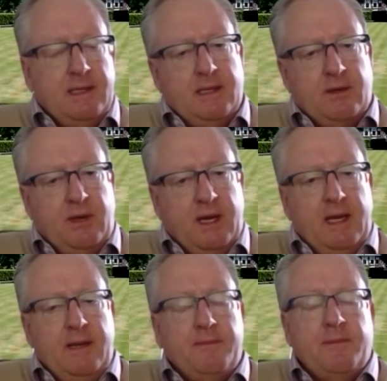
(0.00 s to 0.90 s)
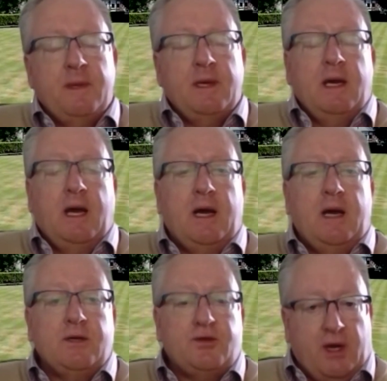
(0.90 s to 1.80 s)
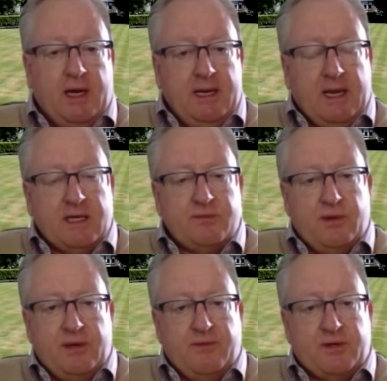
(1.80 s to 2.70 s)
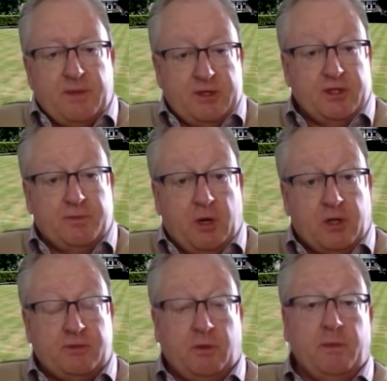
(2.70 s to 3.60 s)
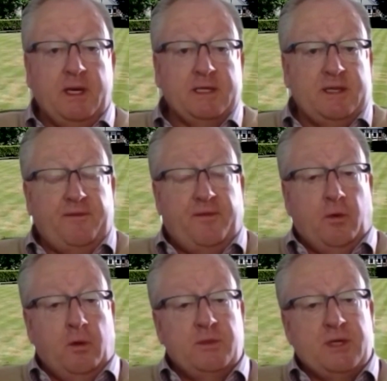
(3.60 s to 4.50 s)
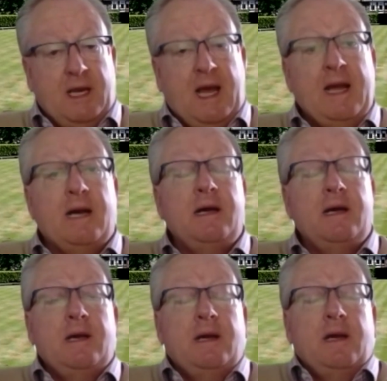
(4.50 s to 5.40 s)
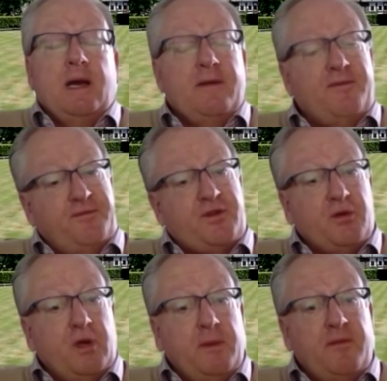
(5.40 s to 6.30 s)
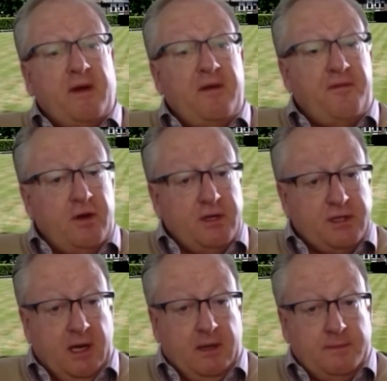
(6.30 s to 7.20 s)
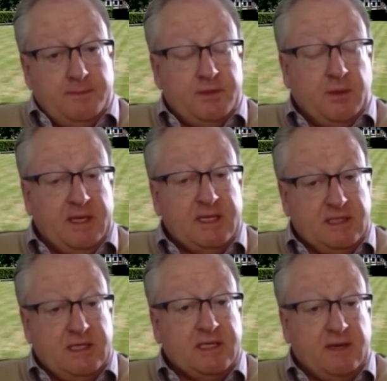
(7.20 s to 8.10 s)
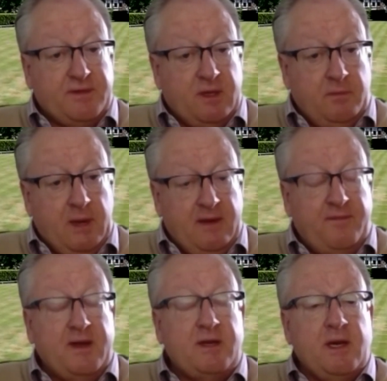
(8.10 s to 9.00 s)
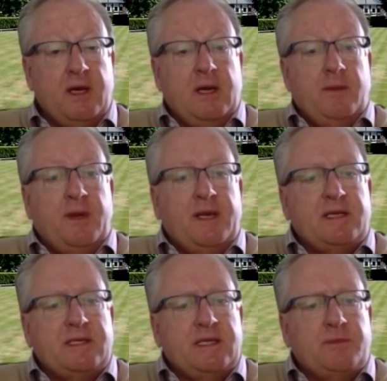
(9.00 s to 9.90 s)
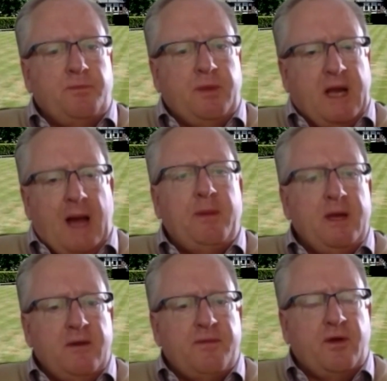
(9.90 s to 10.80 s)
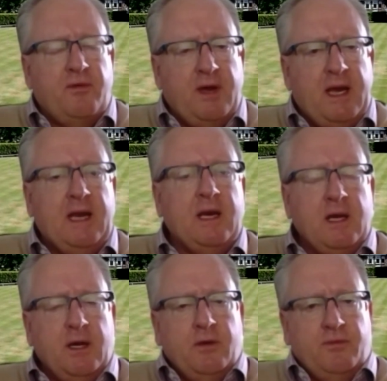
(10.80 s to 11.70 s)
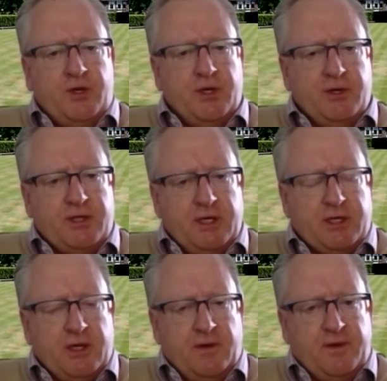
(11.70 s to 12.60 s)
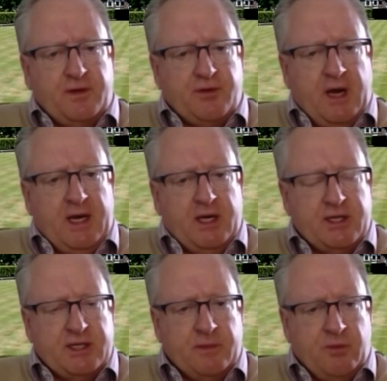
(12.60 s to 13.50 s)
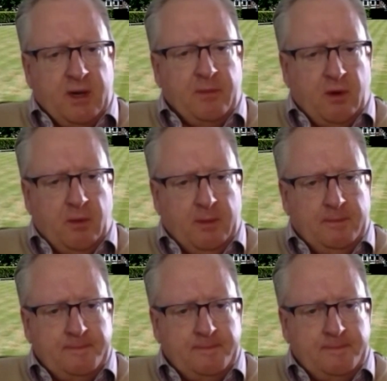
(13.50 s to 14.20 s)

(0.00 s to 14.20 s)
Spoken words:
Okay. Try and get rid of as much as possible because it forms a layer. Silt can be very fertile, so it does have some benefit, but it's this capping of the green, reducing surface drainage is the big problem.